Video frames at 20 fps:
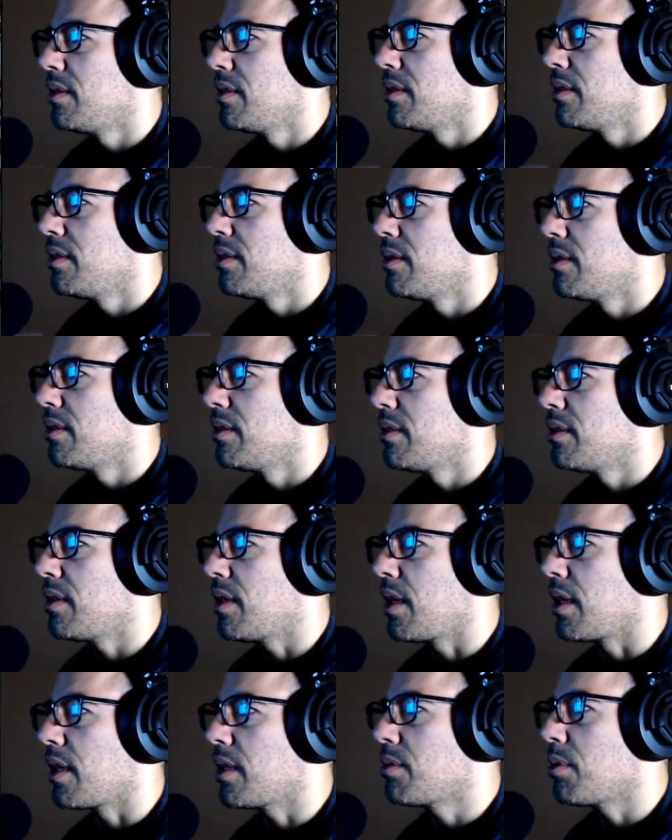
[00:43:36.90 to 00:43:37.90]
I guess we
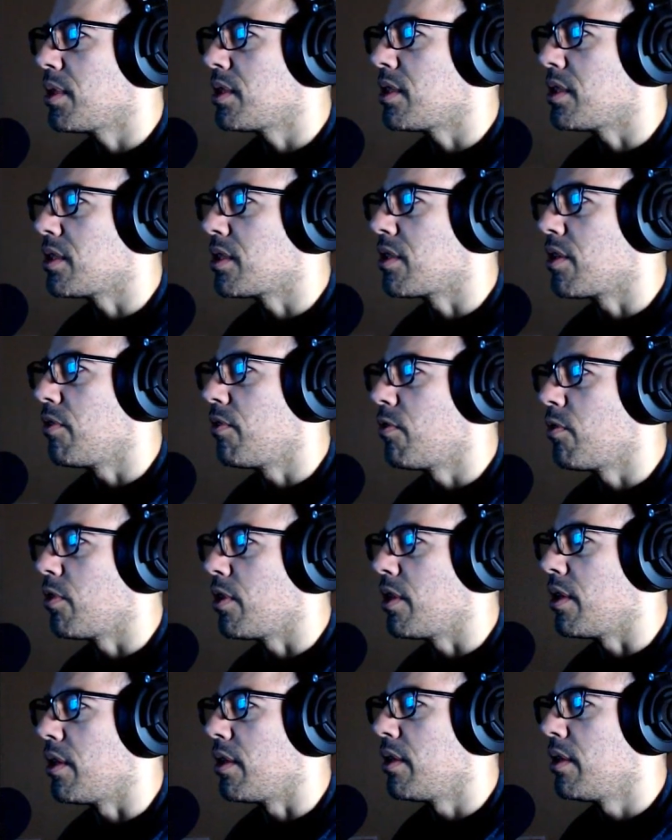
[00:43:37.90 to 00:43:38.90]
could just go for
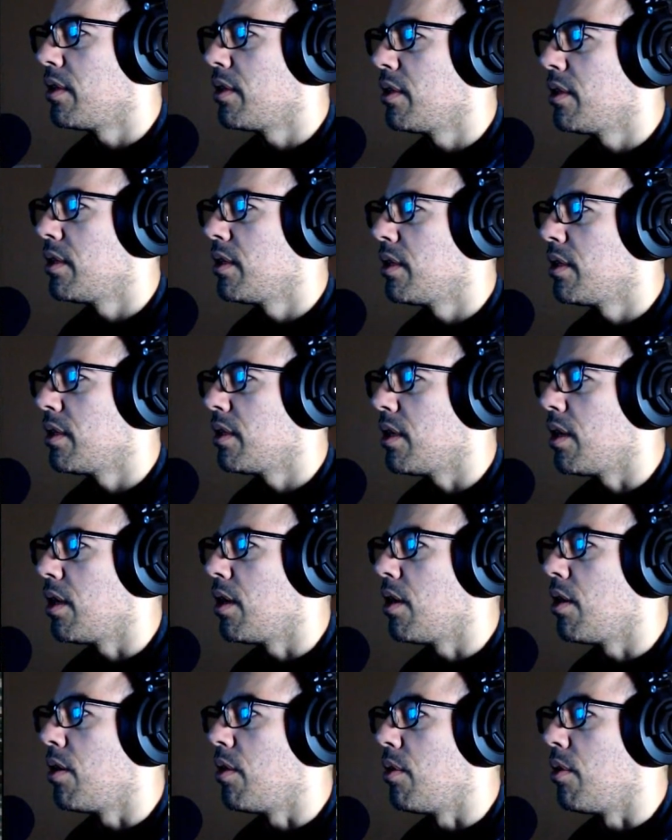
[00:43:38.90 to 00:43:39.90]
the...
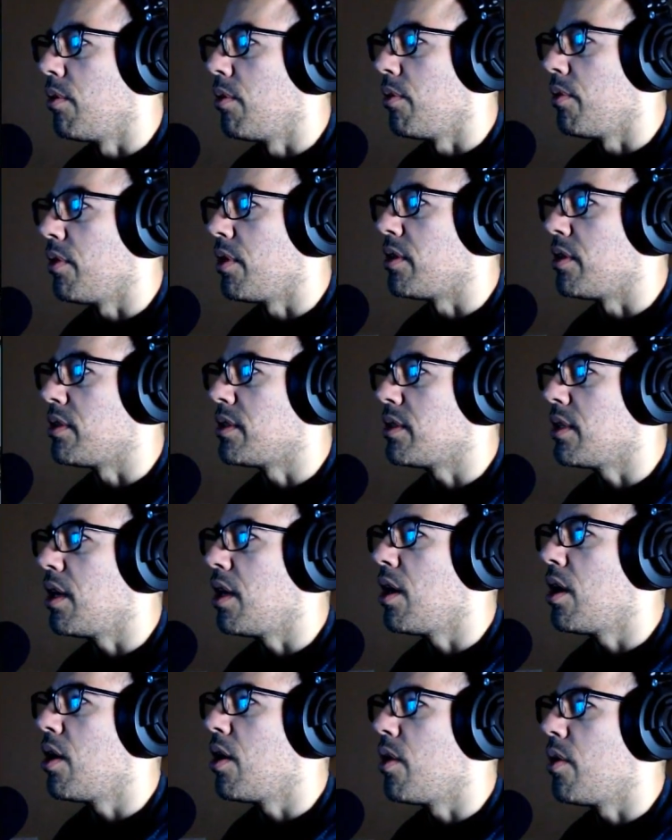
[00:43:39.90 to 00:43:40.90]
Oh, there's... Oh,
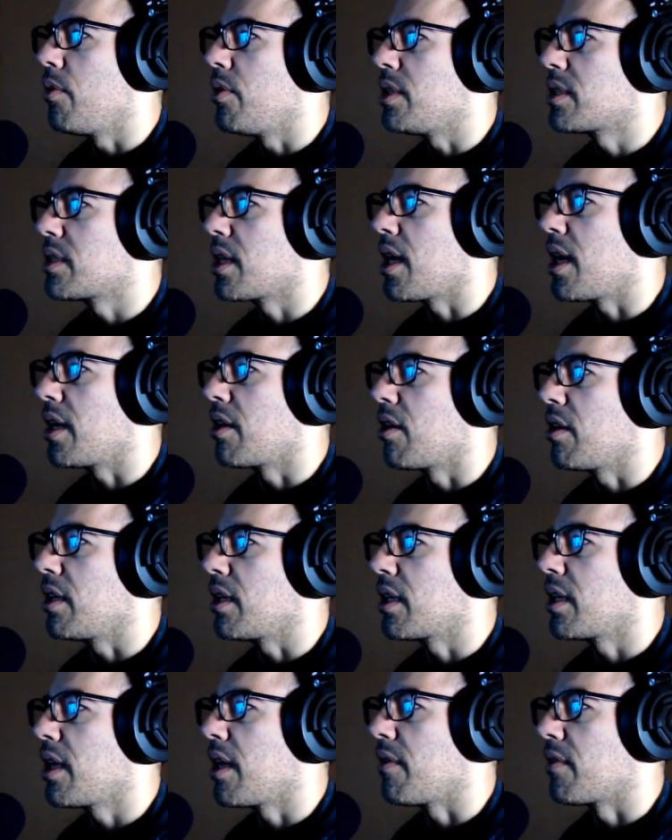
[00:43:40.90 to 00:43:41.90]
this guy guarding
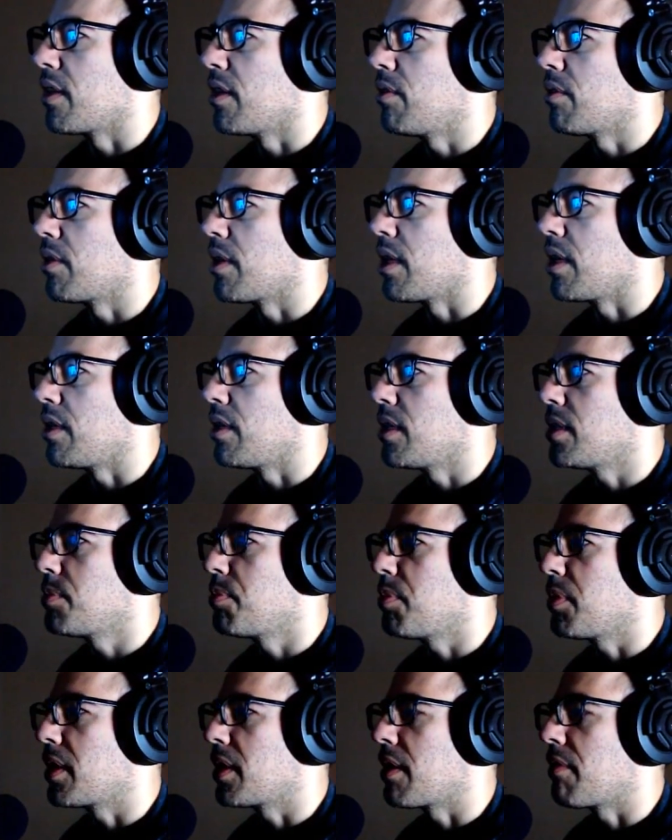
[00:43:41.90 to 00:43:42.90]
Kefka. Okay, let's bring
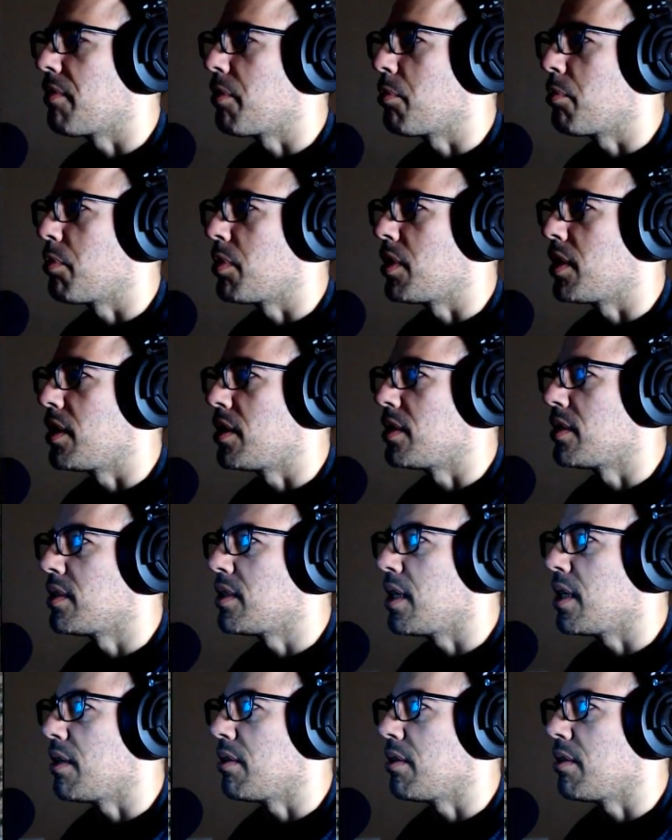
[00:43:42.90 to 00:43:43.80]
everyone else down here.